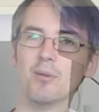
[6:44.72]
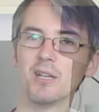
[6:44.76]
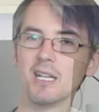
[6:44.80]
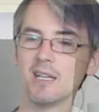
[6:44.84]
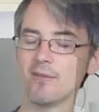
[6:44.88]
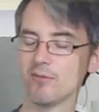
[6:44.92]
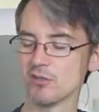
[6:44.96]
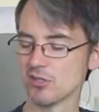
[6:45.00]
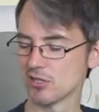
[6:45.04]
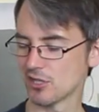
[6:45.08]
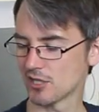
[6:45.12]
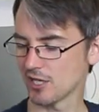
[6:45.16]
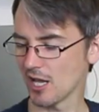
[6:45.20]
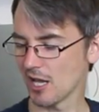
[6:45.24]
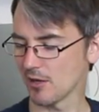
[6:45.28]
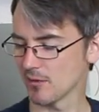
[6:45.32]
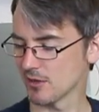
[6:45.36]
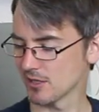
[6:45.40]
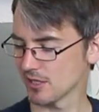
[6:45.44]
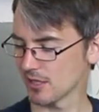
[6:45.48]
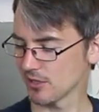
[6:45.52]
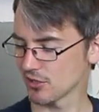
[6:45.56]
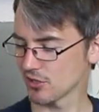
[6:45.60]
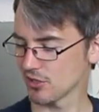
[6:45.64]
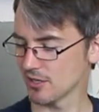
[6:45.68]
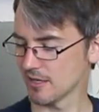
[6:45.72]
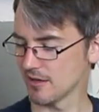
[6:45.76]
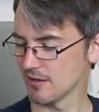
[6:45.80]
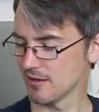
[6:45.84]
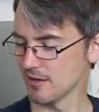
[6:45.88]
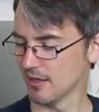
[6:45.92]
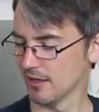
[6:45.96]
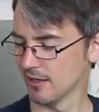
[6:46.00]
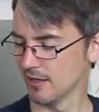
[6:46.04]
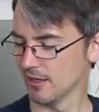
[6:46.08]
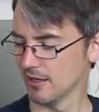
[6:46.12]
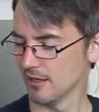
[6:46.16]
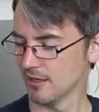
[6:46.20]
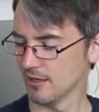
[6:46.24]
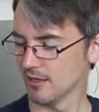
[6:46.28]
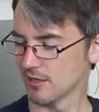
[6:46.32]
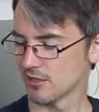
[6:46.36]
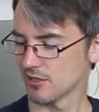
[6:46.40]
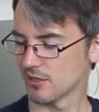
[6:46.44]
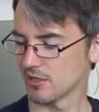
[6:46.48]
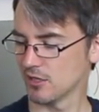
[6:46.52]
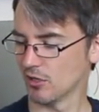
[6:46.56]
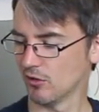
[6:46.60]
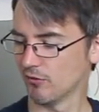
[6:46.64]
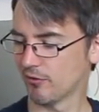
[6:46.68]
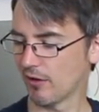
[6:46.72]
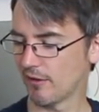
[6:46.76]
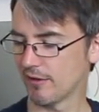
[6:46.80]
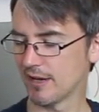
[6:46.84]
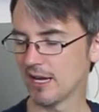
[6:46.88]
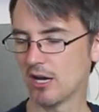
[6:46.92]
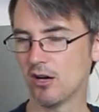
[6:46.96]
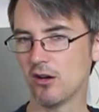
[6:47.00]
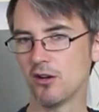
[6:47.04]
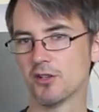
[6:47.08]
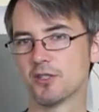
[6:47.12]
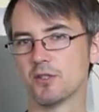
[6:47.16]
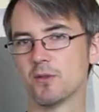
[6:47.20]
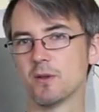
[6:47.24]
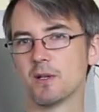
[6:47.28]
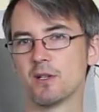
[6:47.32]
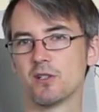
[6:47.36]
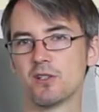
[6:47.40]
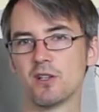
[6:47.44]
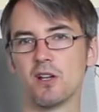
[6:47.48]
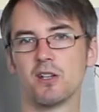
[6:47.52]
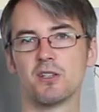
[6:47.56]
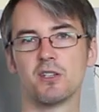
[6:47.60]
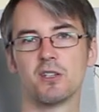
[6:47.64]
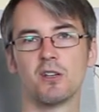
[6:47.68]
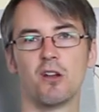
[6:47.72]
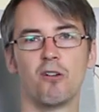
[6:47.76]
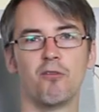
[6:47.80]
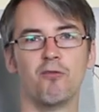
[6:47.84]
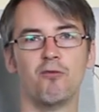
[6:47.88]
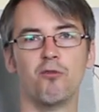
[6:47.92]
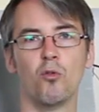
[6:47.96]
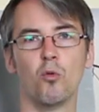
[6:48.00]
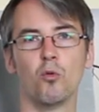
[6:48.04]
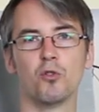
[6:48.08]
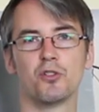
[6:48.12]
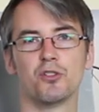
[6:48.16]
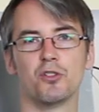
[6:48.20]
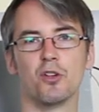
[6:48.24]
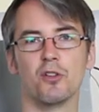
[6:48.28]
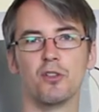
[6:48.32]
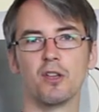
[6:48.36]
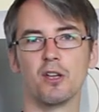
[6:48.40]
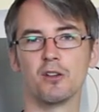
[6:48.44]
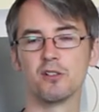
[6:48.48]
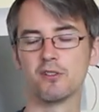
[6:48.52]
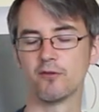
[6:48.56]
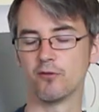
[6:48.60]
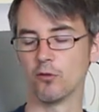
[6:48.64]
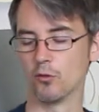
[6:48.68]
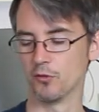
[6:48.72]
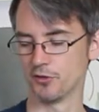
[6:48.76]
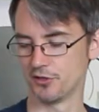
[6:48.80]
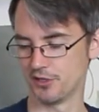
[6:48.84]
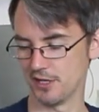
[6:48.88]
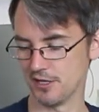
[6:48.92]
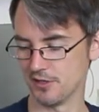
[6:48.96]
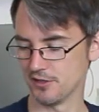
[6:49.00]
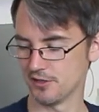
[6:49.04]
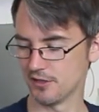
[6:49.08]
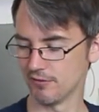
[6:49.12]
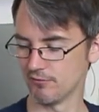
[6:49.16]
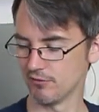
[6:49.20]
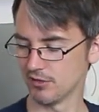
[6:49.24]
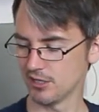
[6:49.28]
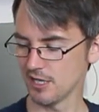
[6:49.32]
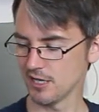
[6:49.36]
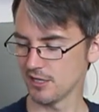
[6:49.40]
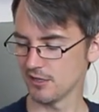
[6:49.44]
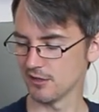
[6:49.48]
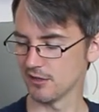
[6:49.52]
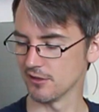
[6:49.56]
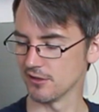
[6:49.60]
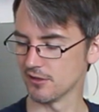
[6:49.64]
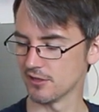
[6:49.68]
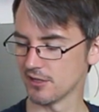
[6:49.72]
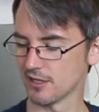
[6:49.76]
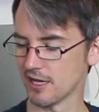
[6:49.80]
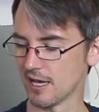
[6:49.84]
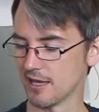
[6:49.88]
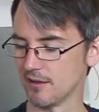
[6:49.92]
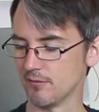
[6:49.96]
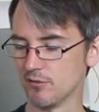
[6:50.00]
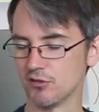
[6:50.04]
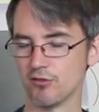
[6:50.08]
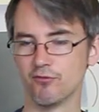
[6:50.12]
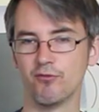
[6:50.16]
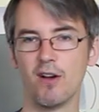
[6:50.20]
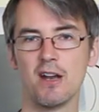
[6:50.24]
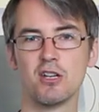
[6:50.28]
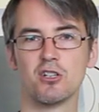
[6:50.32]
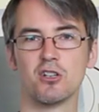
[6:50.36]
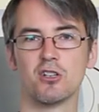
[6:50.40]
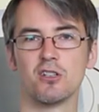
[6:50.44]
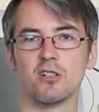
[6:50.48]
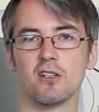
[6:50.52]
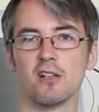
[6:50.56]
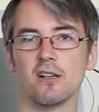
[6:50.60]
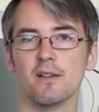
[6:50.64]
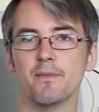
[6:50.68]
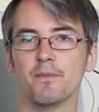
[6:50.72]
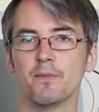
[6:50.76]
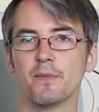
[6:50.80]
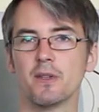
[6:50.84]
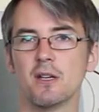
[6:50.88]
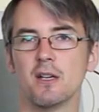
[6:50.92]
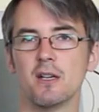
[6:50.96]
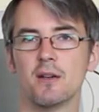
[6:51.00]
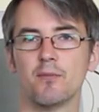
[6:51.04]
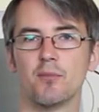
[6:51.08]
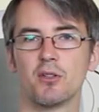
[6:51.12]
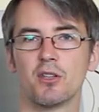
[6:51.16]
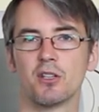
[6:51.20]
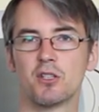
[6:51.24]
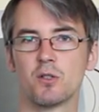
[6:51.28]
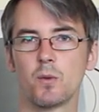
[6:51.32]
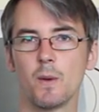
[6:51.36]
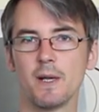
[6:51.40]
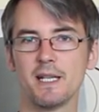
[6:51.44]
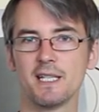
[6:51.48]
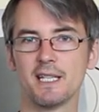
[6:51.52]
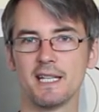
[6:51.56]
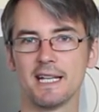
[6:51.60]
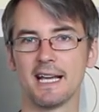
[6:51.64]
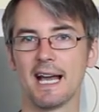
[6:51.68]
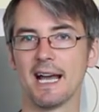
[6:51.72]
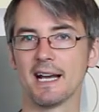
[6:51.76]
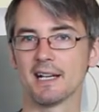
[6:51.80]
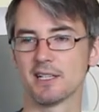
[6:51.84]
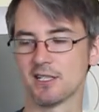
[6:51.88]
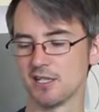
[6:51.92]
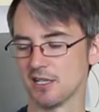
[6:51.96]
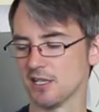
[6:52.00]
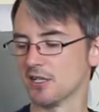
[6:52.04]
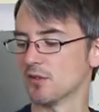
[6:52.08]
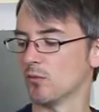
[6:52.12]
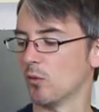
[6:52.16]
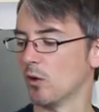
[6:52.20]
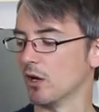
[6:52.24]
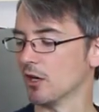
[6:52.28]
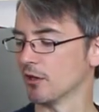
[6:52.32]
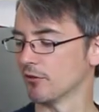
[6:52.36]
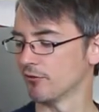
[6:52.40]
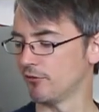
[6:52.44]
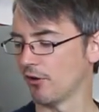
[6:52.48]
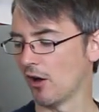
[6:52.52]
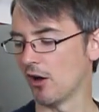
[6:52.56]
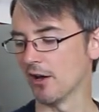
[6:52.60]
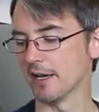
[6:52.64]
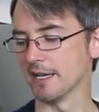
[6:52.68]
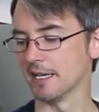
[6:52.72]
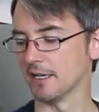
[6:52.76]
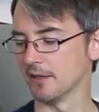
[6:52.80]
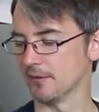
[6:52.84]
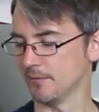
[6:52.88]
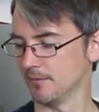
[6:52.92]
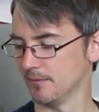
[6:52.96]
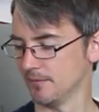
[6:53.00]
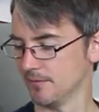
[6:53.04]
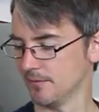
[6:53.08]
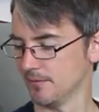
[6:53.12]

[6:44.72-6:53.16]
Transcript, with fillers: but even so, it's actually still very hard to exert enough force on those force-sensitive resistors to get them to register, but the twisting axis work fine.